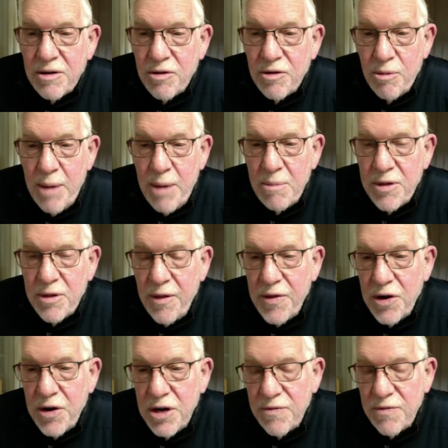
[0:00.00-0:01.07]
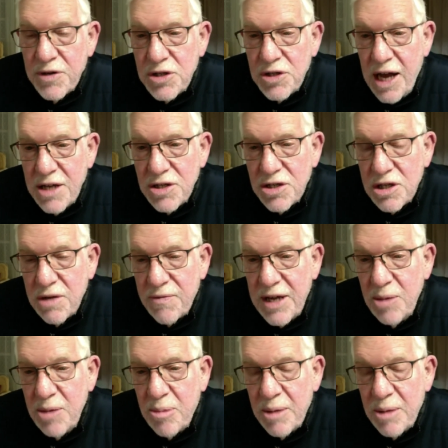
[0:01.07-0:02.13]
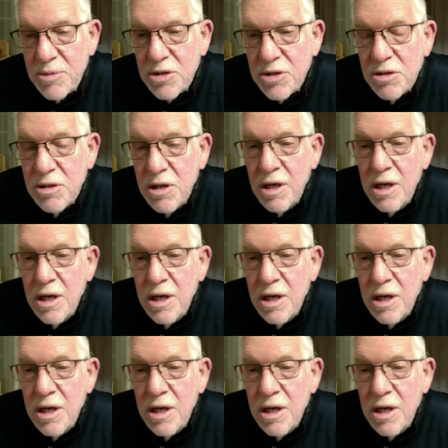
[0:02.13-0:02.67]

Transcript: Remember that there are different sizes of heat pumps.